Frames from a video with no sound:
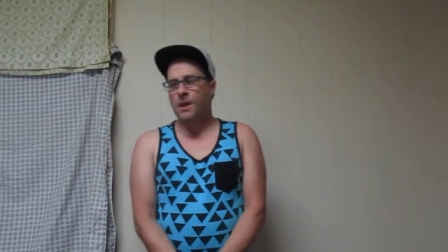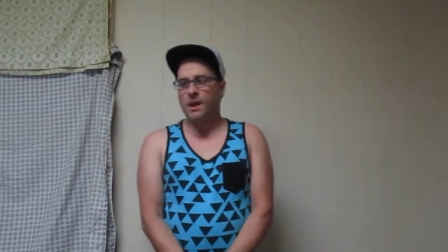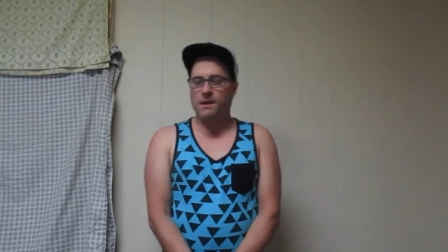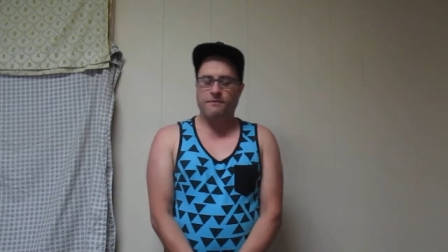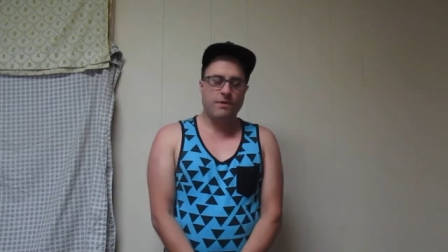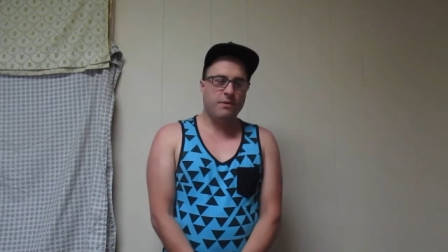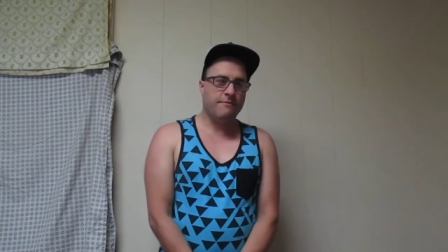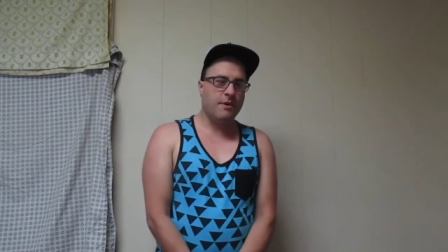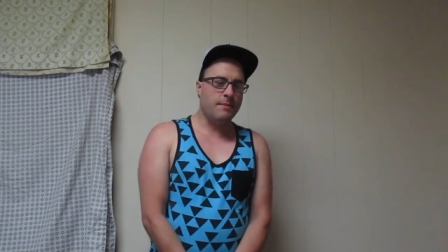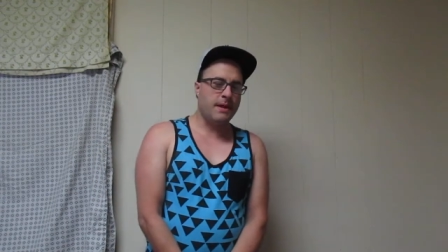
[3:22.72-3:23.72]
if you want to
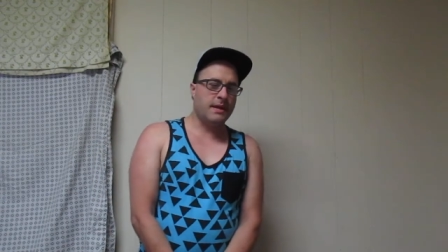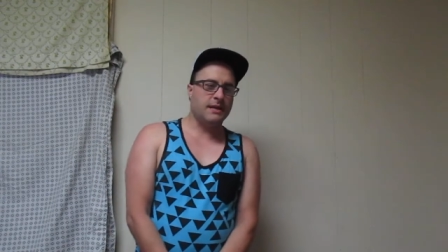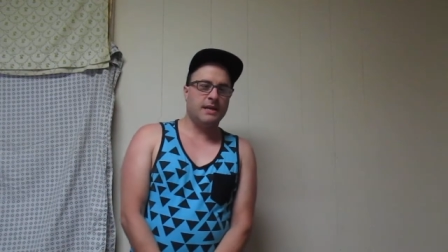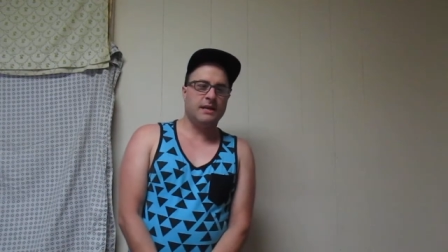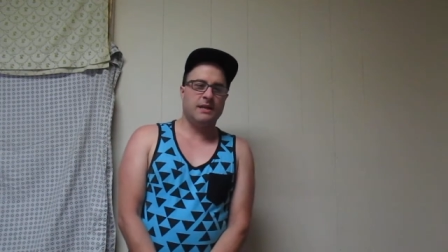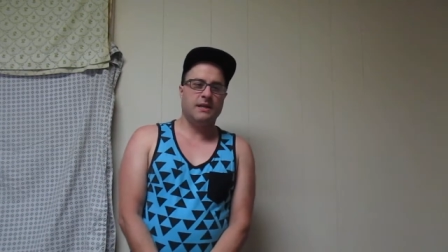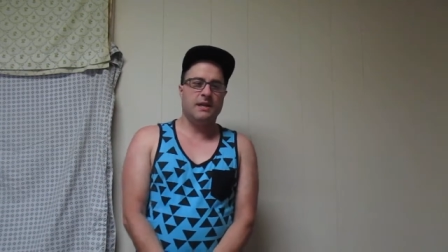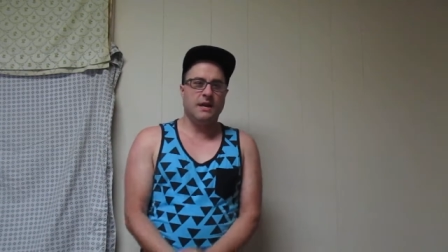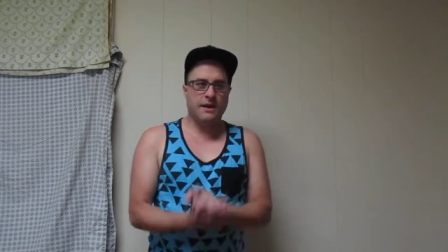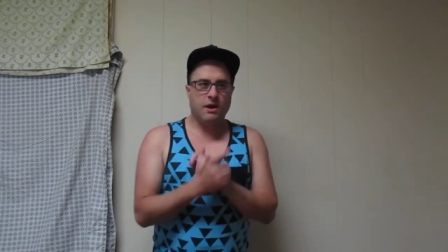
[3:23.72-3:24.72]
follow me,
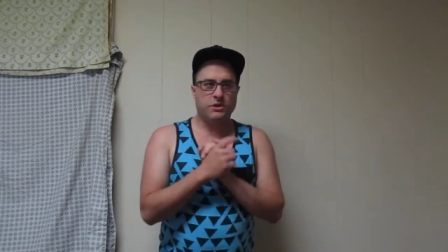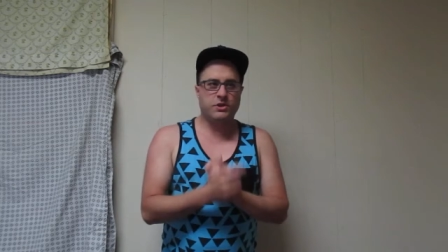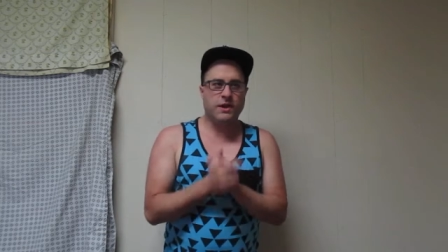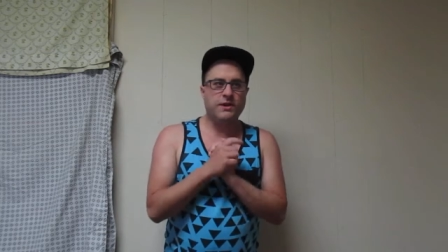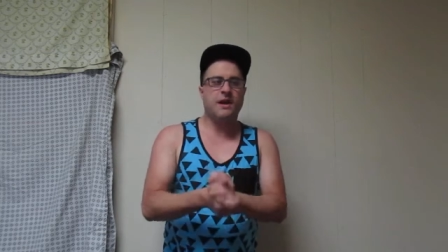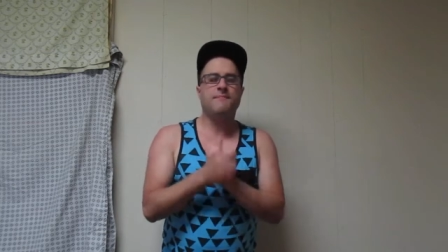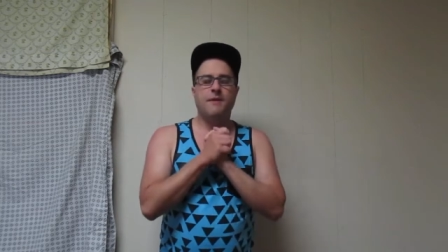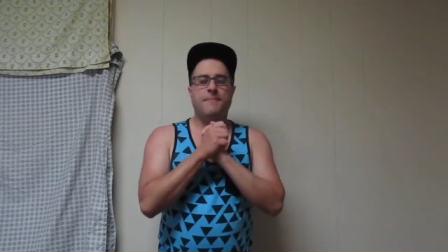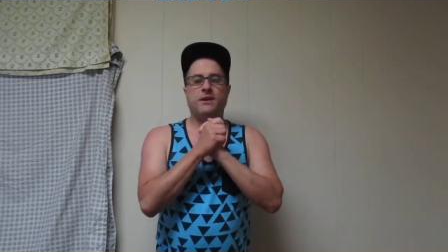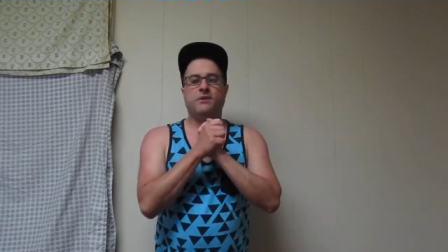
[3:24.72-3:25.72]
and also I do have my
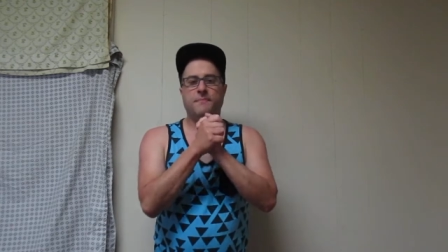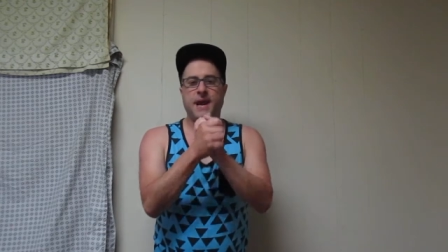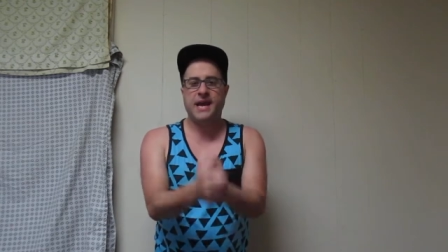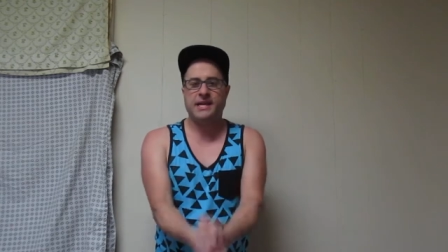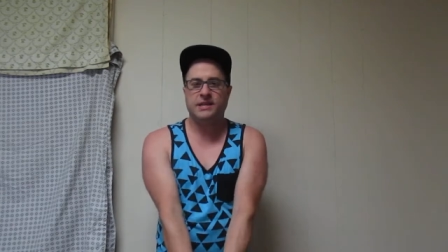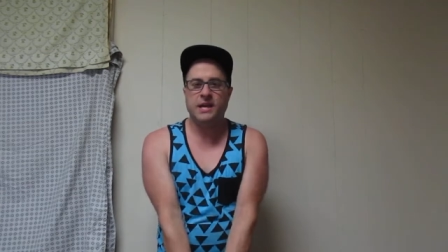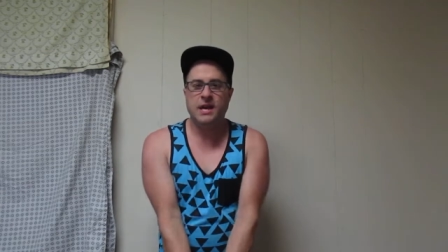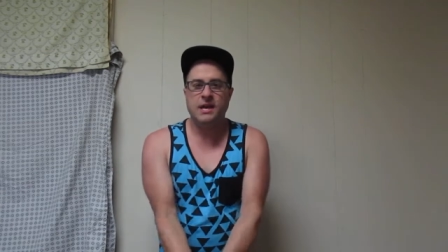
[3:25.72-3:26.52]
Patreon page.